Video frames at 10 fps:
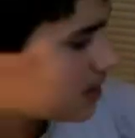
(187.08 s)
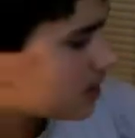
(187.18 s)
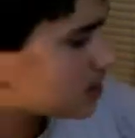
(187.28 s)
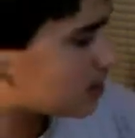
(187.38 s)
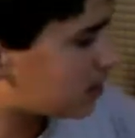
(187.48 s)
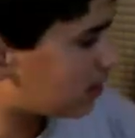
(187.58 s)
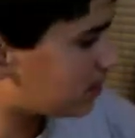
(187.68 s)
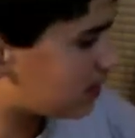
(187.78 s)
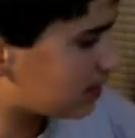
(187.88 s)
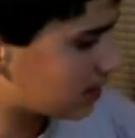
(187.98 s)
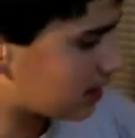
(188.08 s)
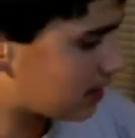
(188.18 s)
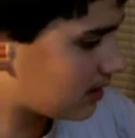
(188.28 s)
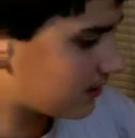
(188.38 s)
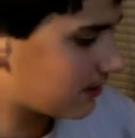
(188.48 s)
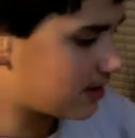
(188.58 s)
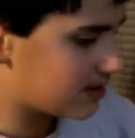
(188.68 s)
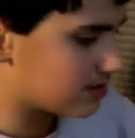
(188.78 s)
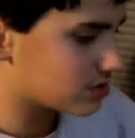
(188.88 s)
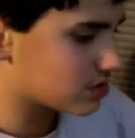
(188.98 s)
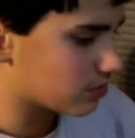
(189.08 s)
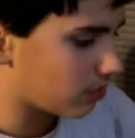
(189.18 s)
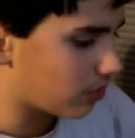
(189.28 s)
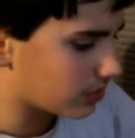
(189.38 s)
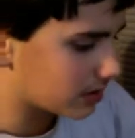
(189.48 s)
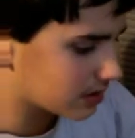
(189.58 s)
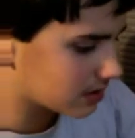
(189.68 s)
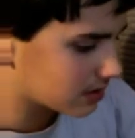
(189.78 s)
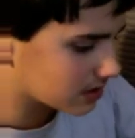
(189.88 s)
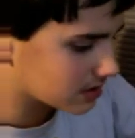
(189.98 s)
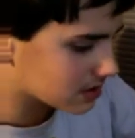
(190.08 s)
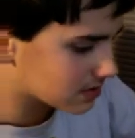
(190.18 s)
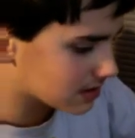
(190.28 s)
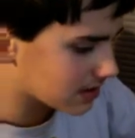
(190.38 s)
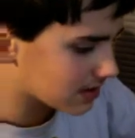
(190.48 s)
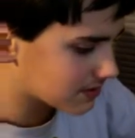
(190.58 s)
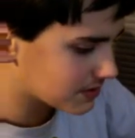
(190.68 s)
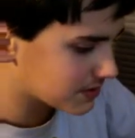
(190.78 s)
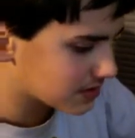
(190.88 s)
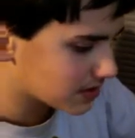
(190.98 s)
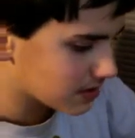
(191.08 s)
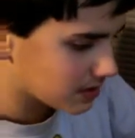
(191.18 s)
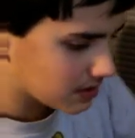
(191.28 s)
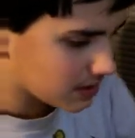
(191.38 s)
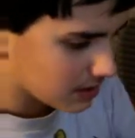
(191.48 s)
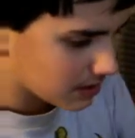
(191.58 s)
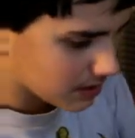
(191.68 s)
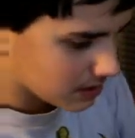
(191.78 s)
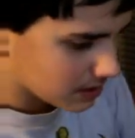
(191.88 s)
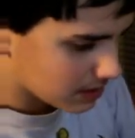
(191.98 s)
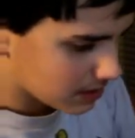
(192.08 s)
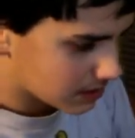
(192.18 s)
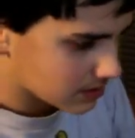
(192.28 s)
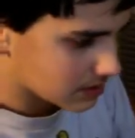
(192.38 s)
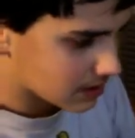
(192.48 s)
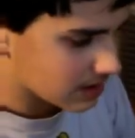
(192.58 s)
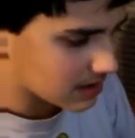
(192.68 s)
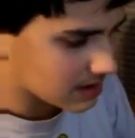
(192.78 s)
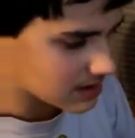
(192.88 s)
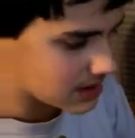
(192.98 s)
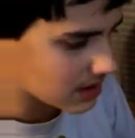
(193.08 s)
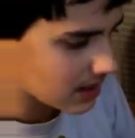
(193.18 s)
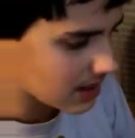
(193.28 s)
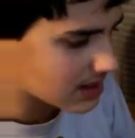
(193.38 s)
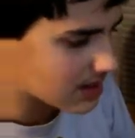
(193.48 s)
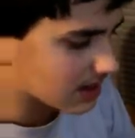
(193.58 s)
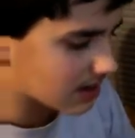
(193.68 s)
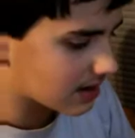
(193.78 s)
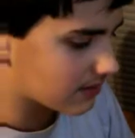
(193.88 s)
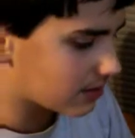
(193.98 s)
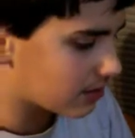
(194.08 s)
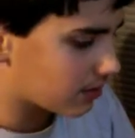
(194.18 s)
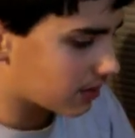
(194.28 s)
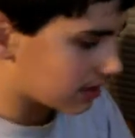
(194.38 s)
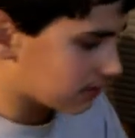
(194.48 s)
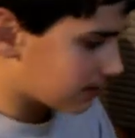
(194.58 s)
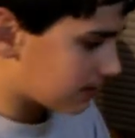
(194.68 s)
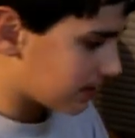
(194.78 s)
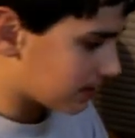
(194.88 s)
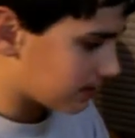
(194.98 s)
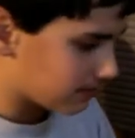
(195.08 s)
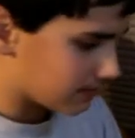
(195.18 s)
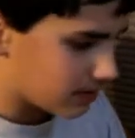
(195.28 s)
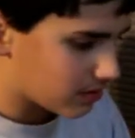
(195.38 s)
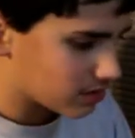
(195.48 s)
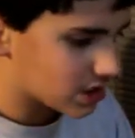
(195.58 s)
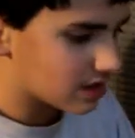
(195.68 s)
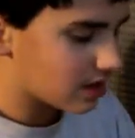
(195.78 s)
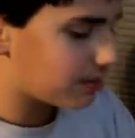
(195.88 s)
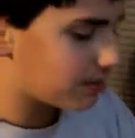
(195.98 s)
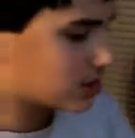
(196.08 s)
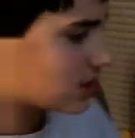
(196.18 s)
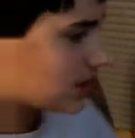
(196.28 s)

so it kind of hinders the rolling sometimes. So that can get kind of annoying, but once you get it all pushed in,